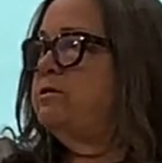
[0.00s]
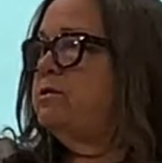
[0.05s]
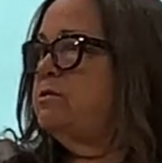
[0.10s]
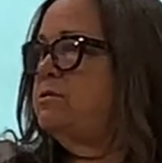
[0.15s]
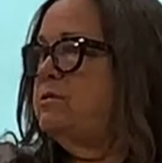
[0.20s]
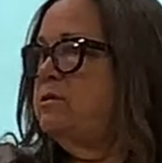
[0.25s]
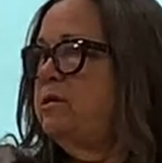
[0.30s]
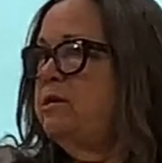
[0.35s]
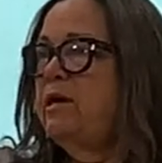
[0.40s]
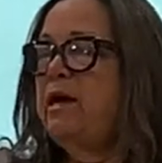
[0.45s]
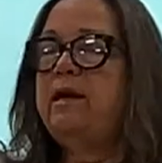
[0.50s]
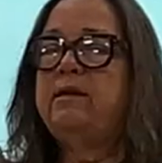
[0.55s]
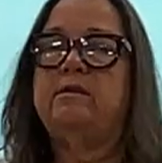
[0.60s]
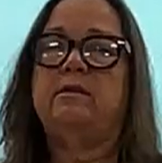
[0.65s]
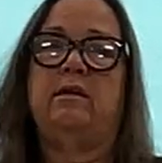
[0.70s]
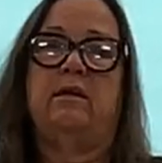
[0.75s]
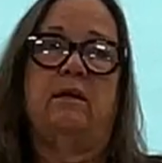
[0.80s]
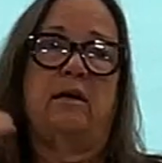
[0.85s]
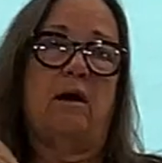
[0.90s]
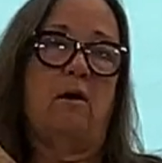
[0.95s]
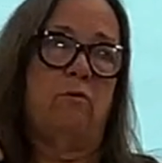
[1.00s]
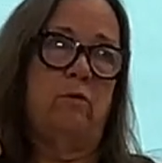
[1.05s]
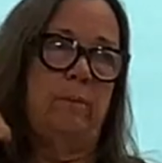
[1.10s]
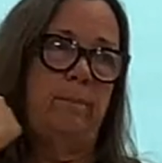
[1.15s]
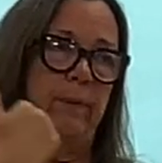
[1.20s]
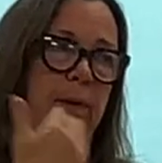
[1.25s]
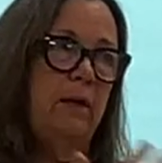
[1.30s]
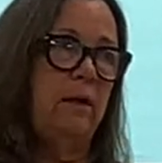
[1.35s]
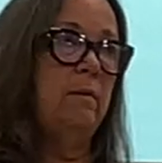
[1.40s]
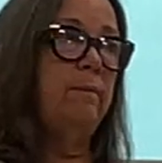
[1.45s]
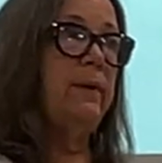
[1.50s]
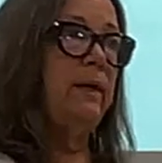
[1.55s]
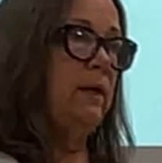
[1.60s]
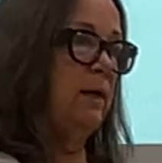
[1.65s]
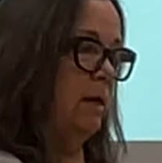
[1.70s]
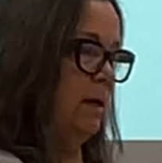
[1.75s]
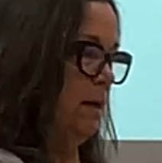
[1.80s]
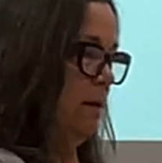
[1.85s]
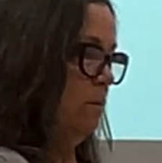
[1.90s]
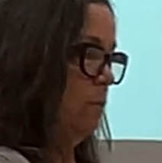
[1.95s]
to CKD, and I'll repeat them
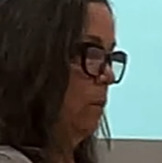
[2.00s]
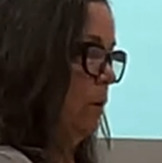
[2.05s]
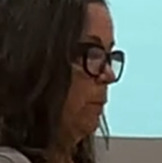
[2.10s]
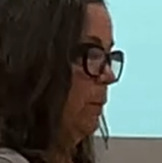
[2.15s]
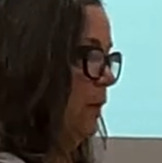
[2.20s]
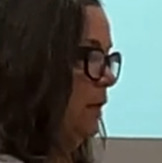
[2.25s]
again when we